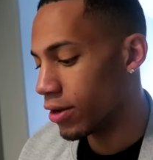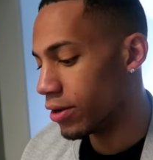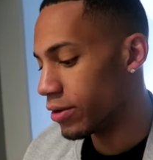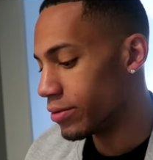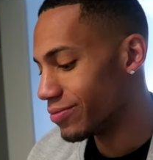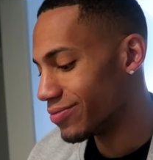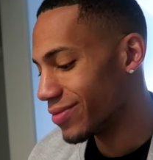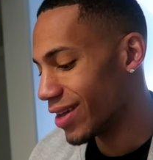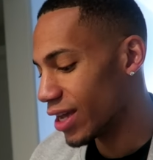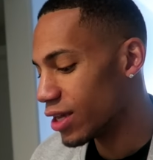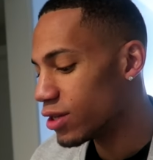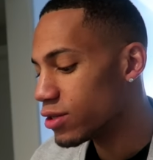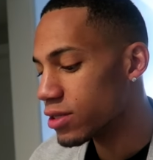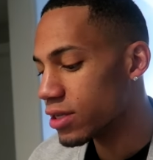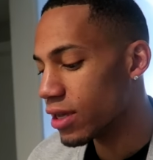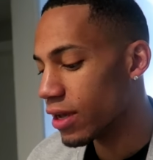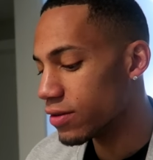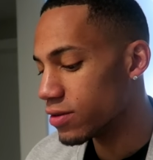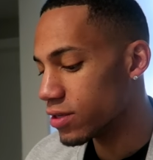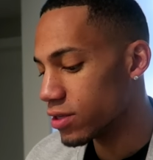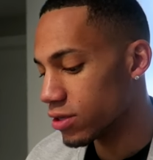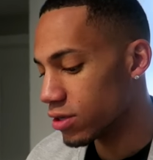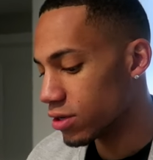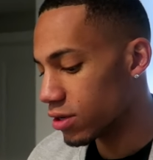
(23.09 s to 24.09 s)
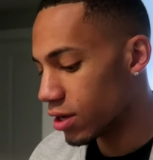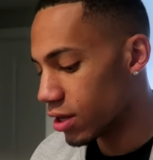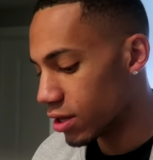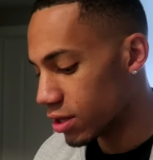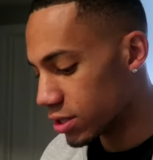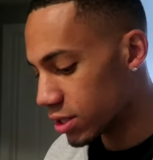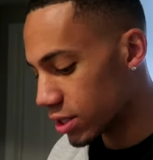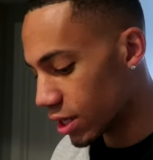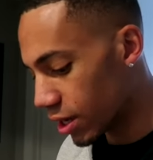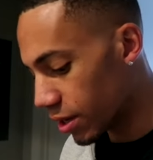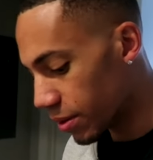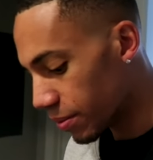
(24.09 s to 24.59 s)
know. I used to have cereal
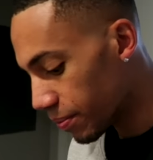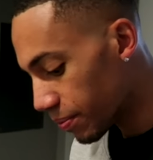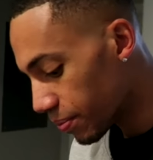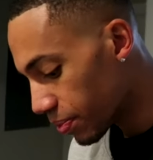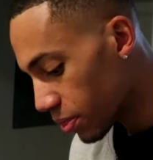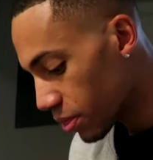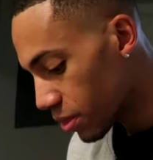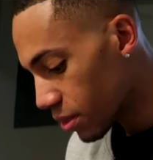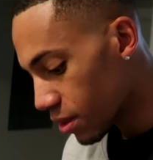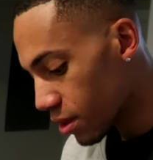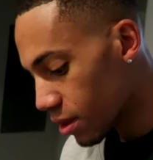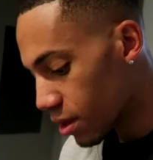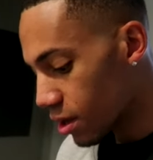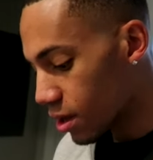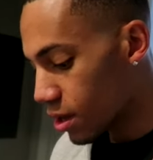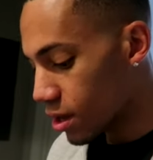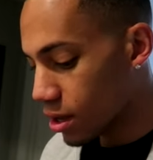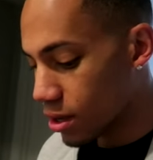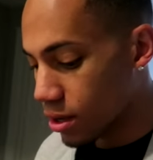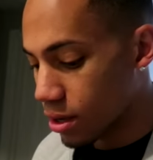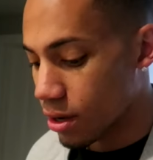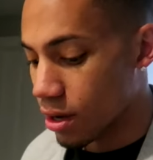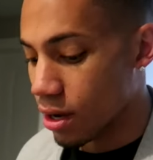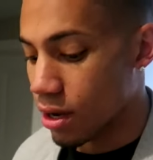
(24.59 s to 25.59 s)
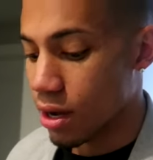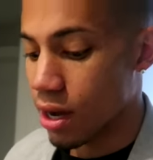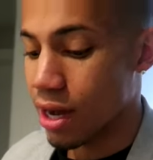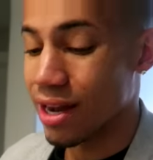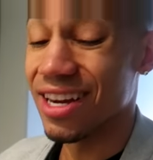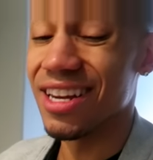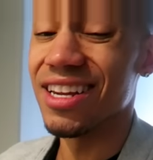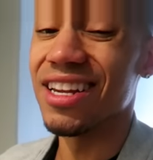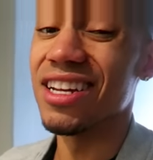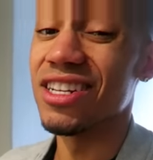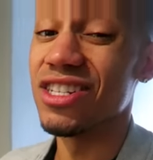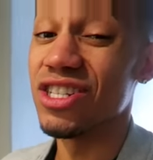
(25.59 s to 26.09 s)
all the time.
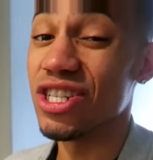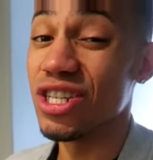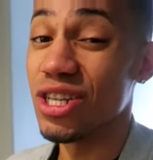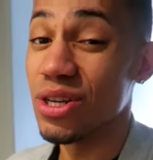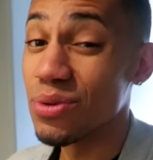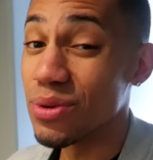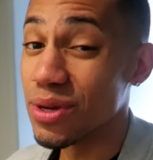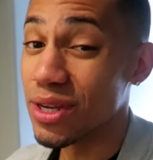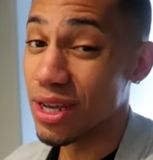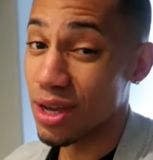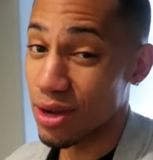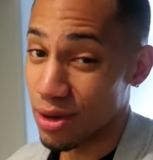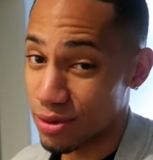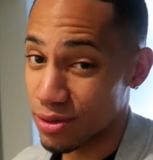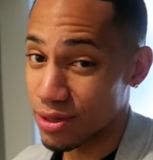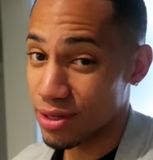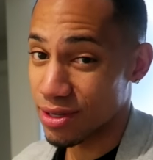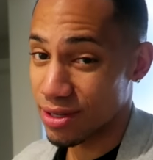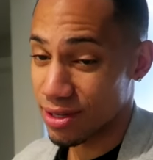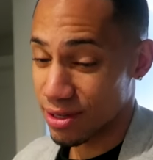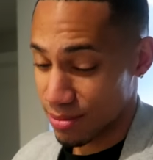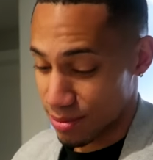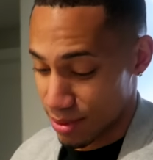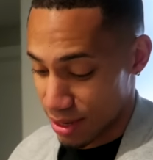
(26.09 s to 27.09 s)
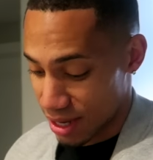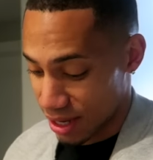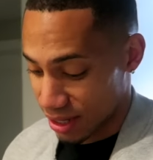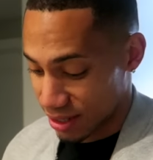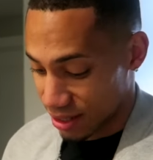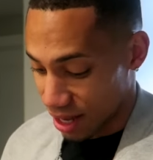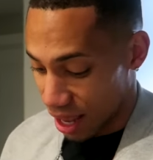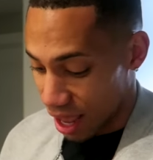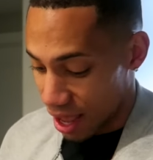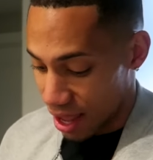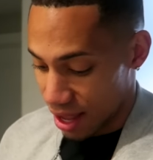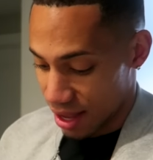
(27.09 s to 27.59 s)
Honey Nut Cheerios, to be
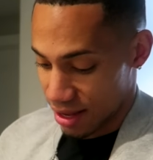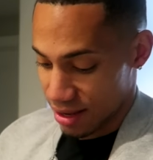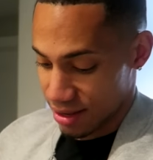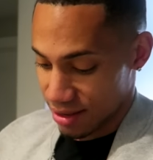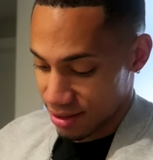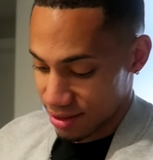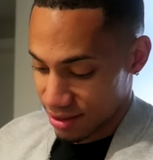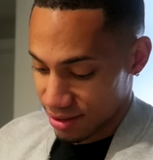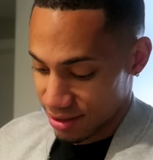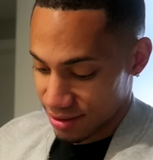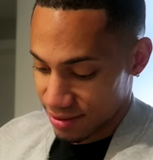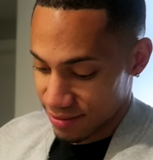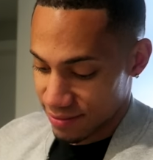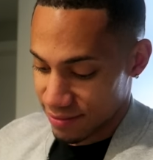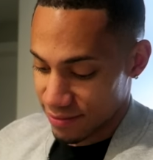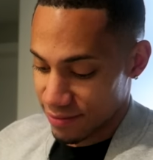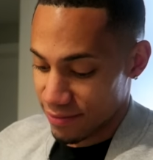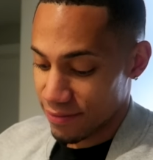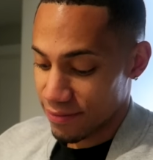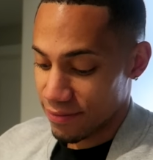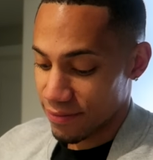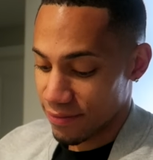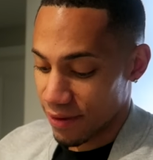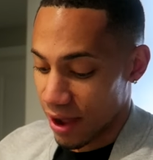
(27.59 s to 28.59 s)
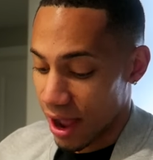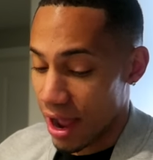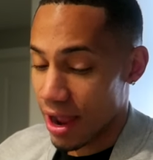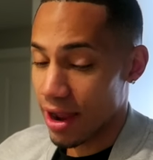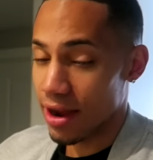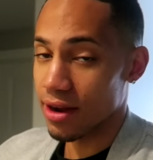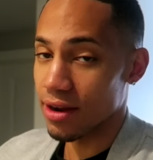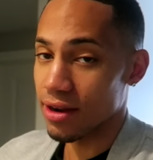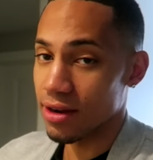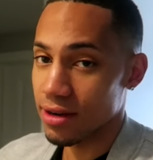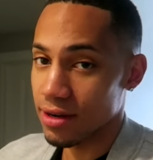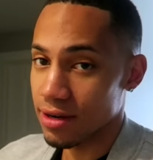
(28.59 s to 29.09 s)
exact.
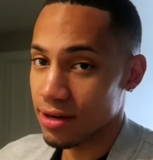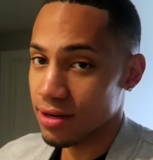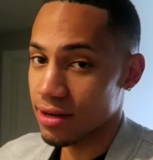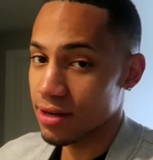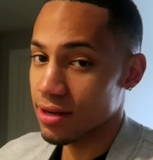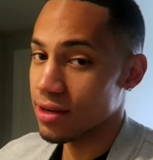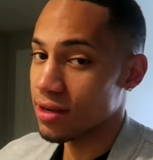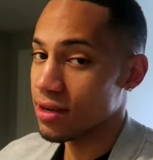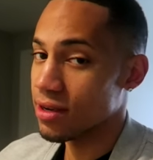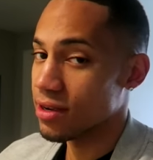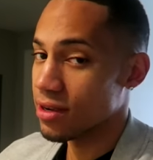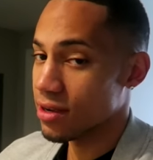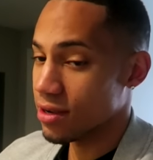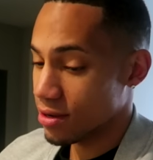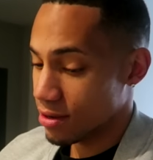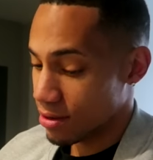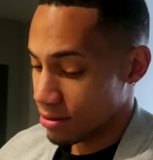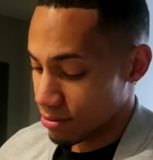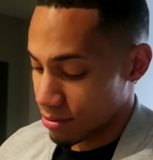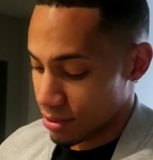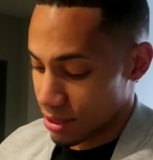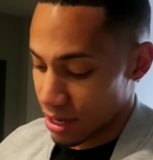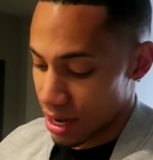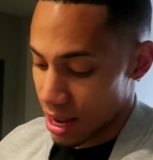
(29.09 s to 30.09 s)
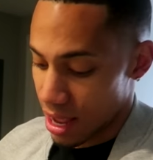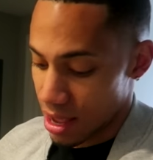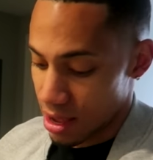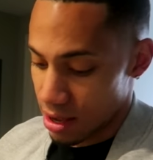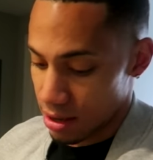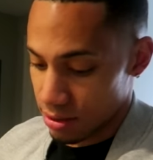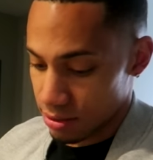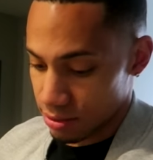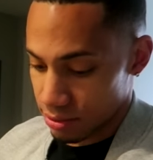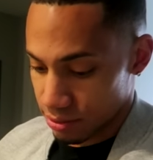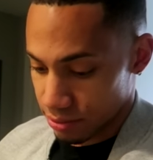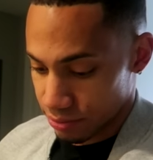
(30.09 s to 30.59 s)
Fire. But now,